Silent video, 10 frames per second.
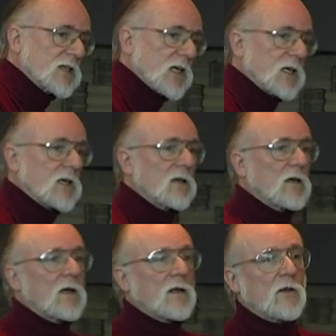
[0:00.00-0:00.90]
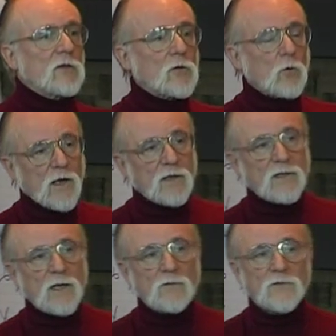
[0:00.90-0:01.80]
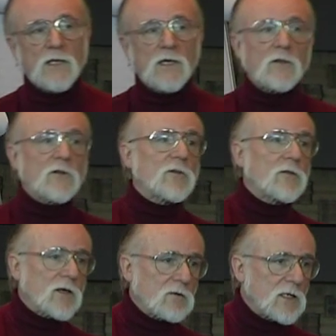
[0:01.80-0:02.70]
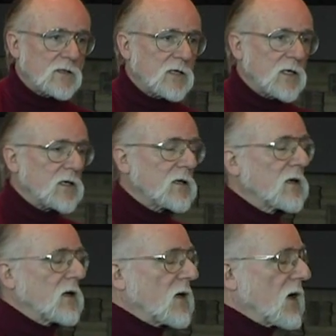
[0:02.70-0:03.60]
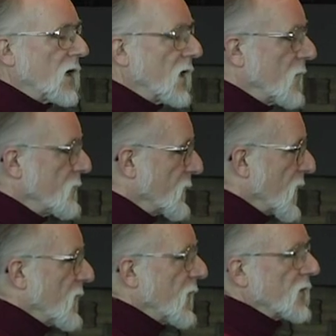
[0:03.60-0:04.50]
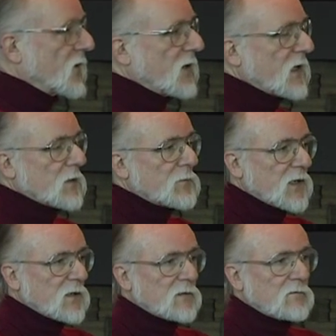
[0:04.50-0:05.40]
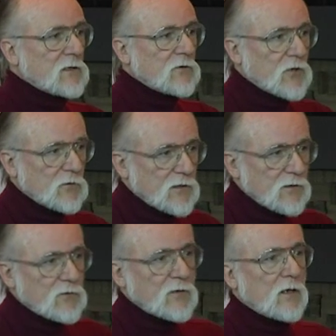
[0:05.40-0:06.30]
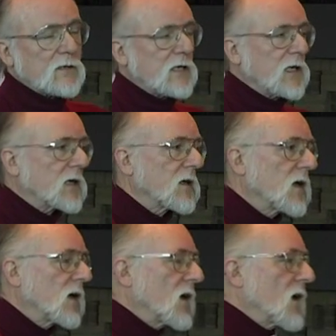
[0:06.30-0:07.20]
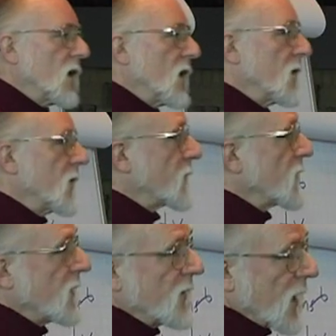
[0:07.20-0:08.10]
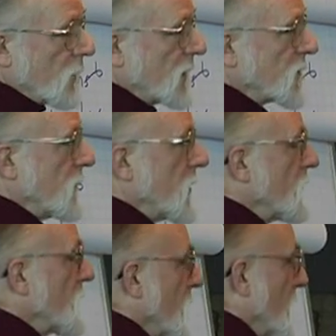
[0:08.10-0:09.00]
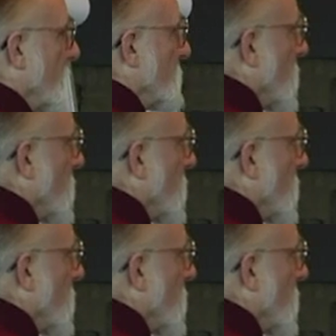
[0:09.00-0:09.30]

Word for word: TIG. There's a quantitative TIG. There's a theory TIG. Um, there's an independent consultants TIG. Uh, there's an evaluation use TIG.